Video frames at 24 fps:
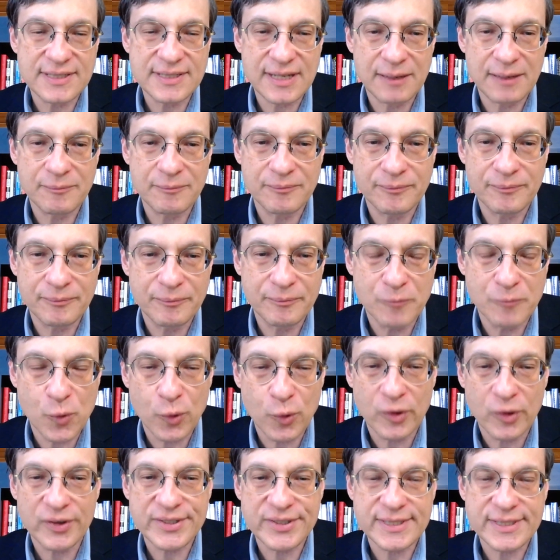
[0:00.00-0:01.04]
the same
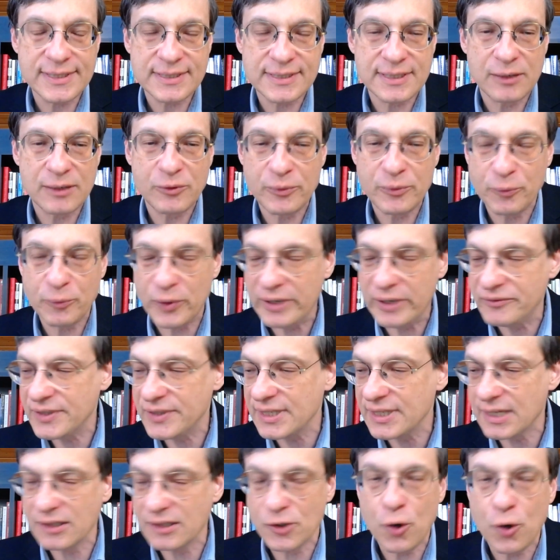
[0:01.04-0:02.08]
morals and the same way of
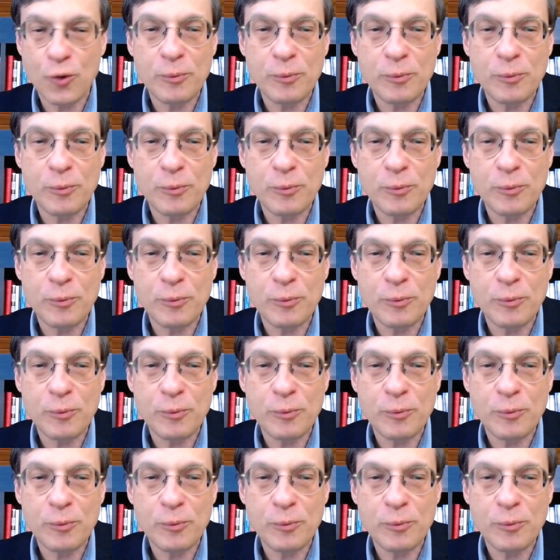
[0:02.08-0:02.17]
thinking.